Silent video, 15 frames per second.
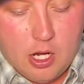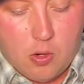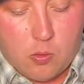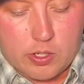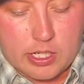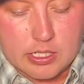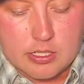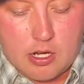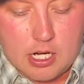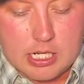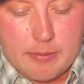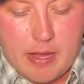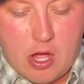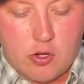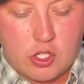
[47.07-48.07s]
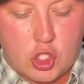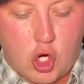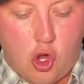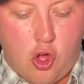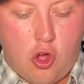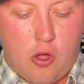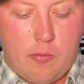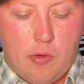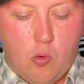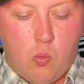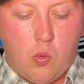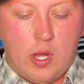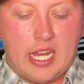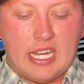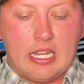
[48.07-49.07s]
We're going to talk about
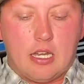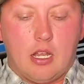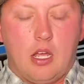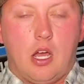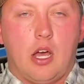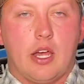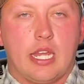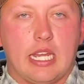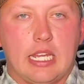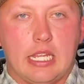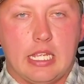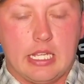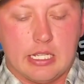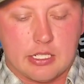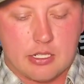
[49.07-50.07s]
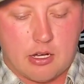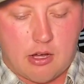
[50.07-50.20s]
calm wind hunting geese.